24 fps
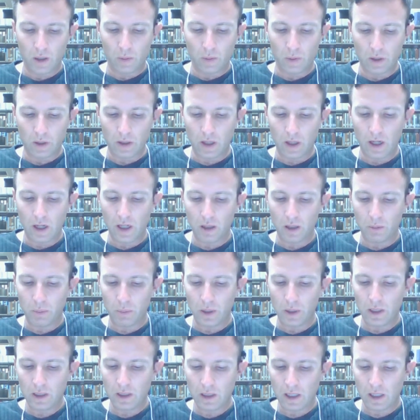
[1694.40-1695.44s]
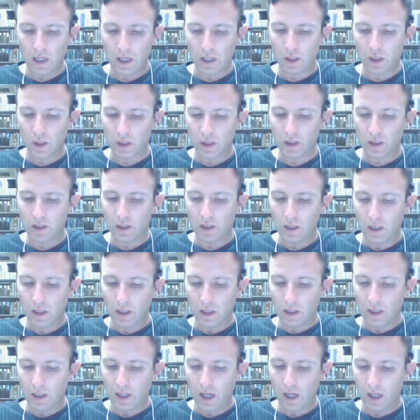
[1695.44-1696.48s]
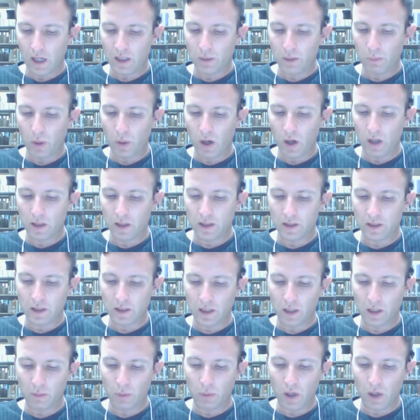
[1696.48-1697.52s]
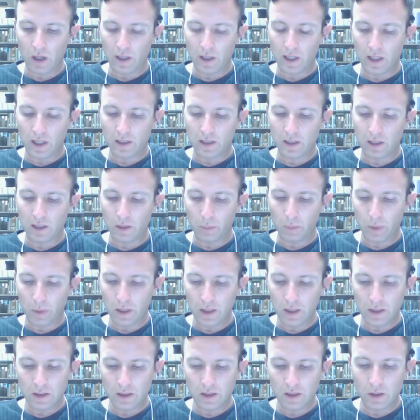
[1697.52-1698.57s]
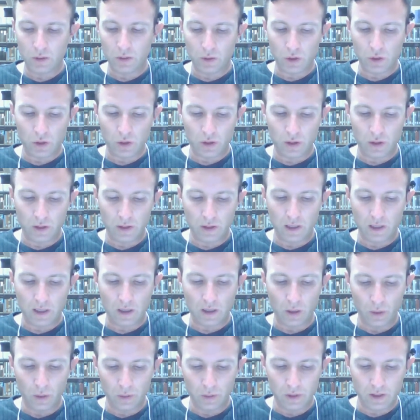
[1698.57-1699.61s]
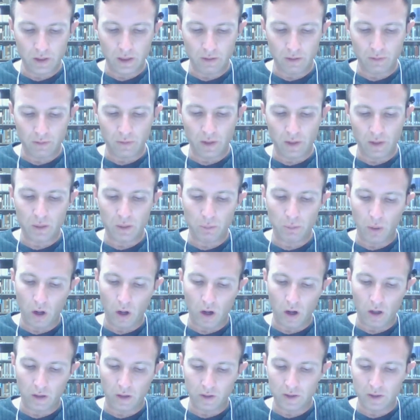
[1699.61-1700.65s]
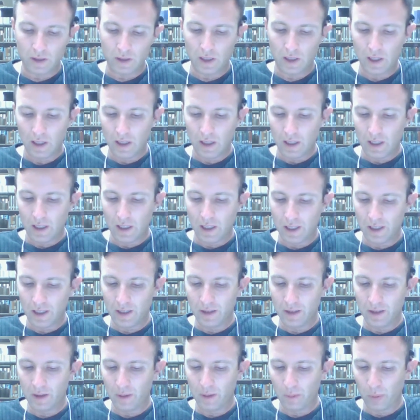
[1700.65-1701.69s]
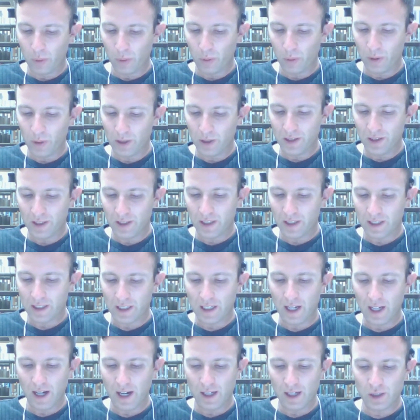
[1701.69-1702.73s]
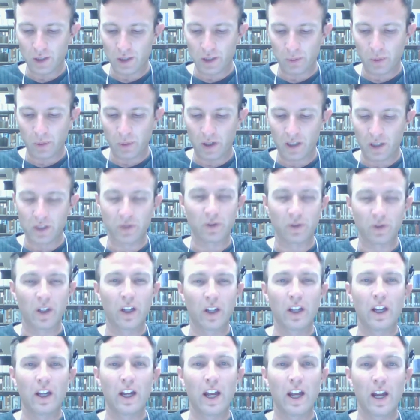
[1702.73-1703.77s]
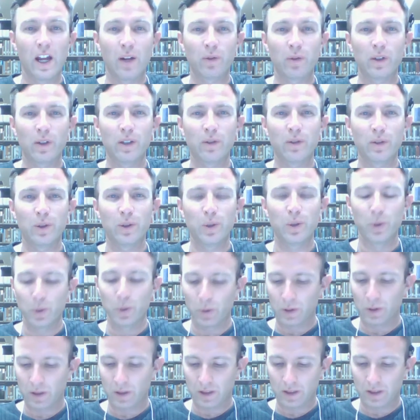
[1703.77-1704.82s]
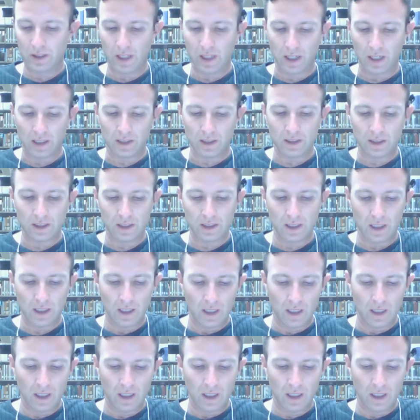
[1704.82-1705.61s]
rely on ping caching, cached pongs instead of broadcasting the pings to ensure that hosts get fresh pongs, and importing that the cache expires every few seconds.